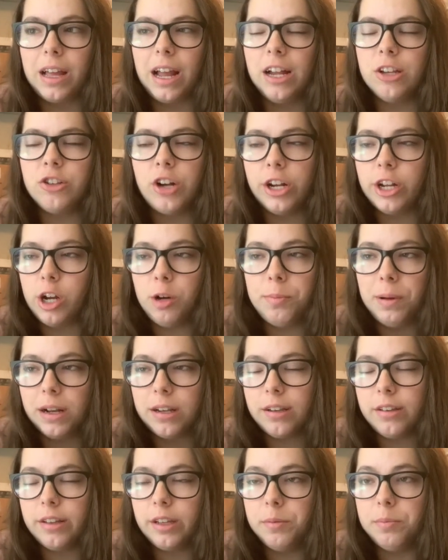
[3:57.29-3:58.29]
I tried to go back
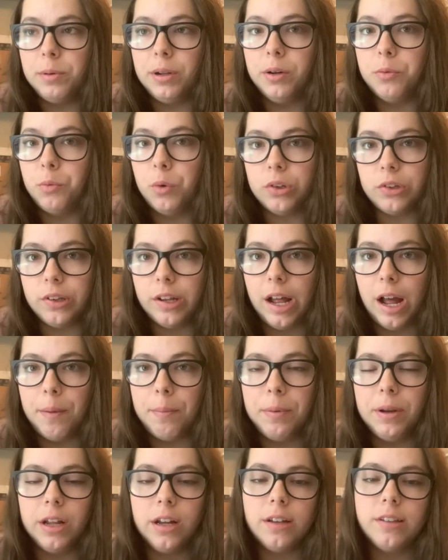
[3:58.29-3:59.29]
to sleep, but it wasn't
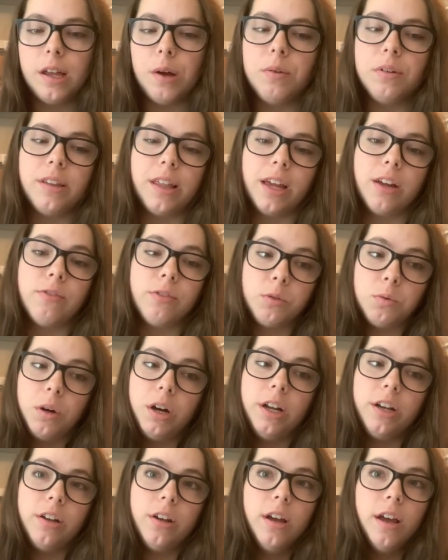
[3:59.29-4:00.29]
happening because I was for
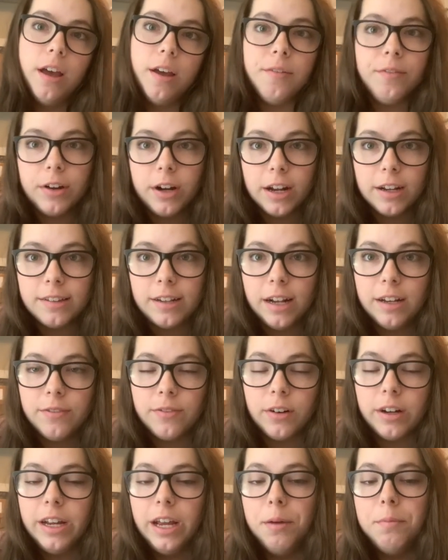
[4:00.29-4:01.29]
one, very excited
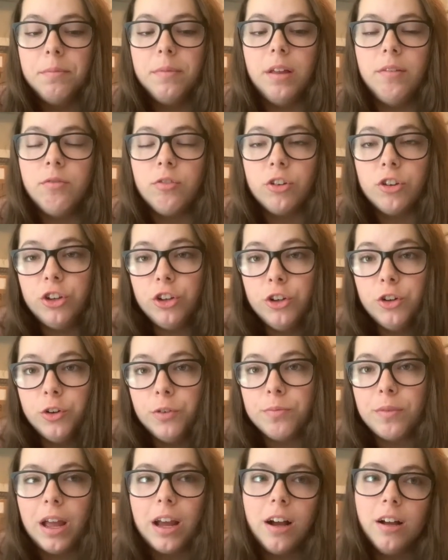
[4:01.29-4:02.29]
for him, and for
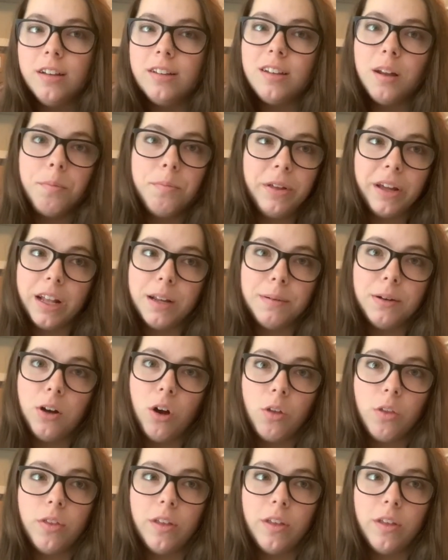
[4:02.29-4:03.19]
two, I couldn't stop thinking about all the